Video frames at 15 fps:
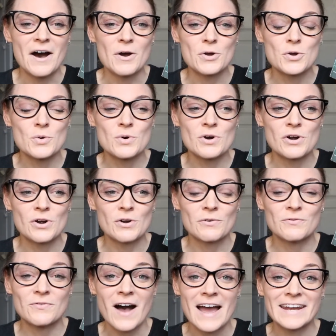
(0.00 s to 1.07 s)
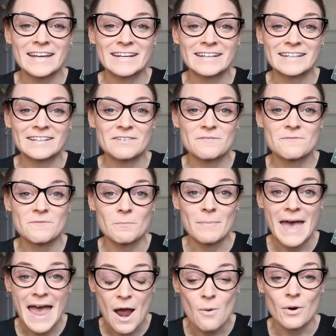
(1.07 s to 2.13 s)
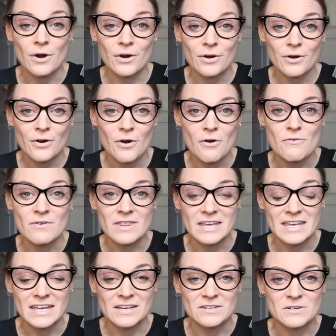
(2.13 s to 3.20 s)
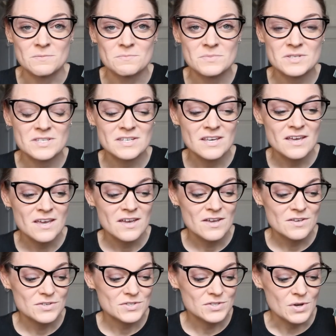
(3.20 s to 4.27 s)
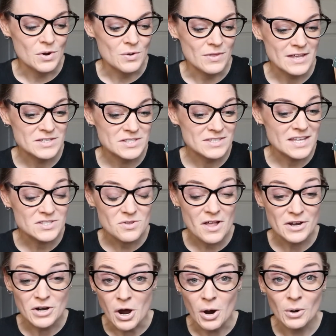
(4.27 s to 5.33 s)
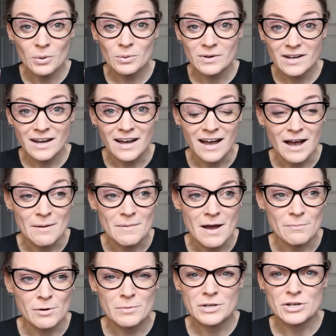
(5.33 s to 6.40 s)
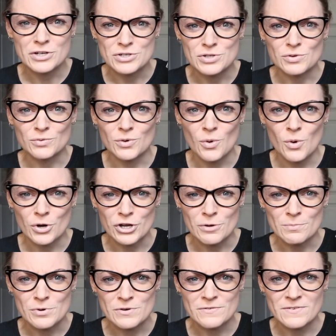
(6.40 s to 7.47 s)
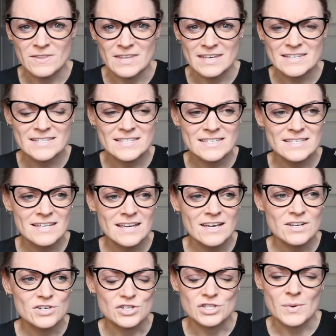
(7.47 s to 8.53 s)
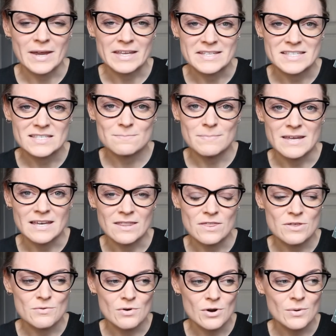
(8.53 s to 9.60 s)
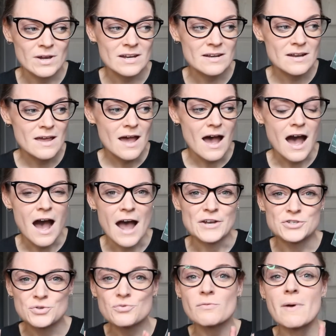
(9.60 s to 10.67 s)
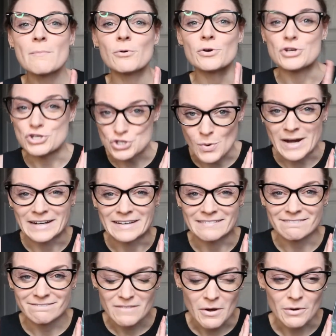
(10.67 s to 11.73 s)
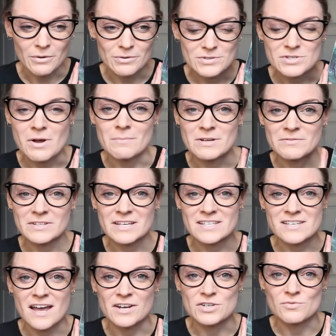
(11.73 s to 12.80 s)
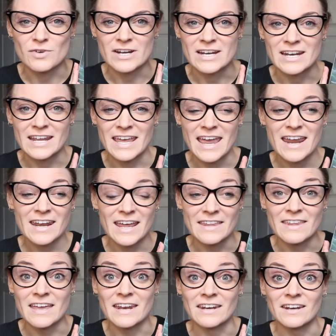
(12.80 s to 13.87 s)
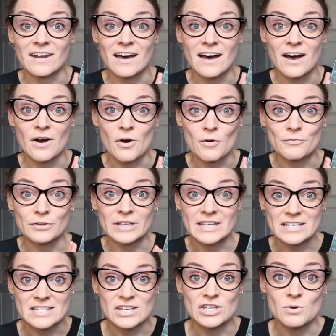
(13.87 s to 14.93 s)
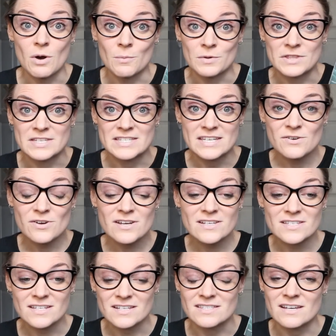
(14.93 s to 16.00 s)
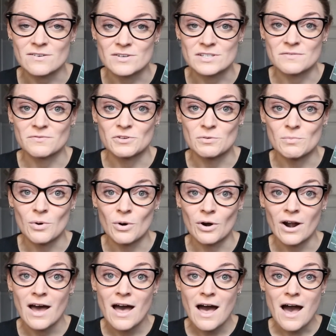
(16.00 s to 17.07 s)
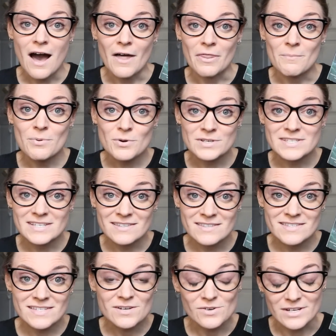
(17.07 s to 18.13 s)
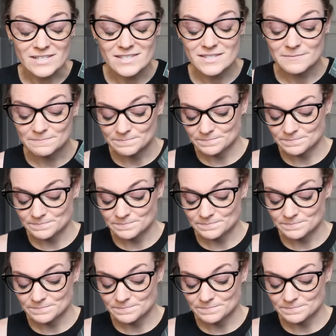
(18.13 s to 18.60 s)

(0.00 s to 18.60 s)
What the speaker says: Who are fighting for power over the kingdoms. So that's all I know. I'm probably going to do the audiobook for this, just so I can speed through it. I do remember enjoying it though, so I'm definitely excited to read it again and then hopefully continue on with the series, because there is a few more other books in the series.